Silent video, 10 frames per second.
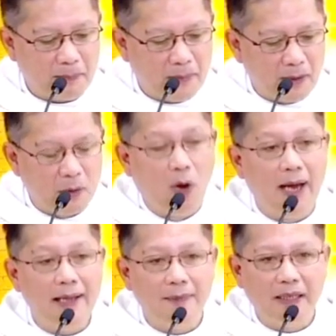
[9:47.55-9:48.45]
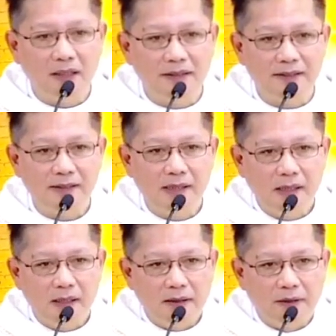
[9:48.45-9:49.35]
Why? Because
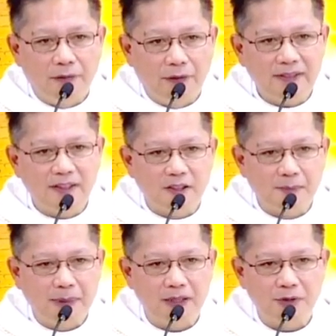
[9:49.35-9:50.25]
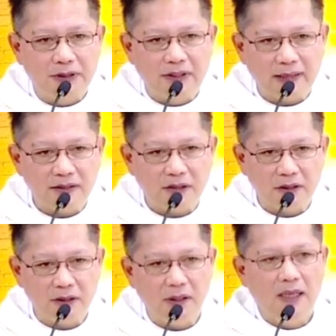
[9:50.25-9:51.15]
the first spiritual
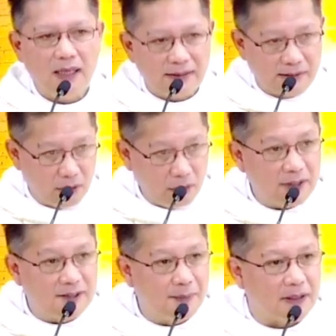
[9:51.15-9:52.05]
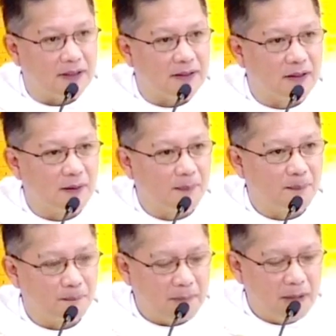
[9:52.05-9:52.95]
director is the Holy Spirit.
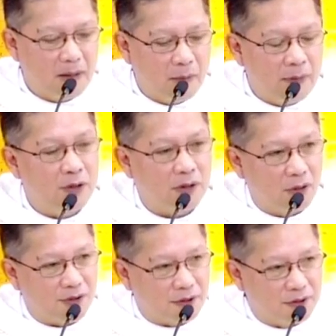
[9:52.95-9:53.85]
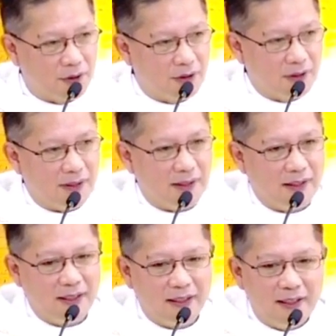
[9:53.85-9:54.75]
When you close your door
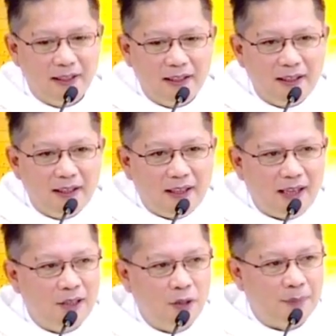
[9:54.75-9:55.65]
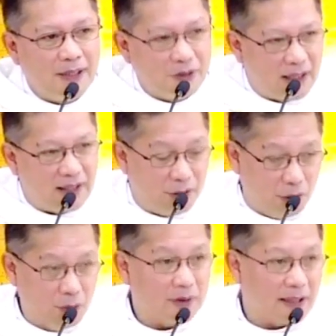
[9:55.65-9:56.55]
and you pray to God,
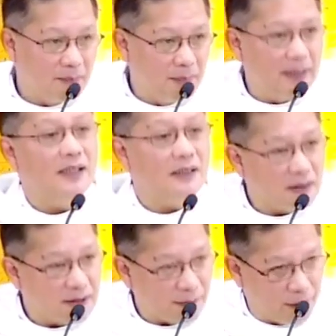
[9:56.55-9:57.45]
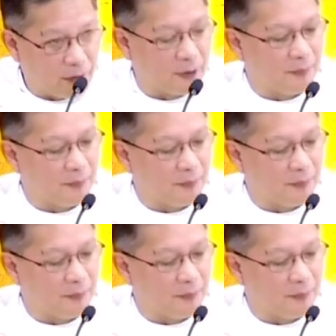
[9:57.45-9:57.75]
you can be transformed.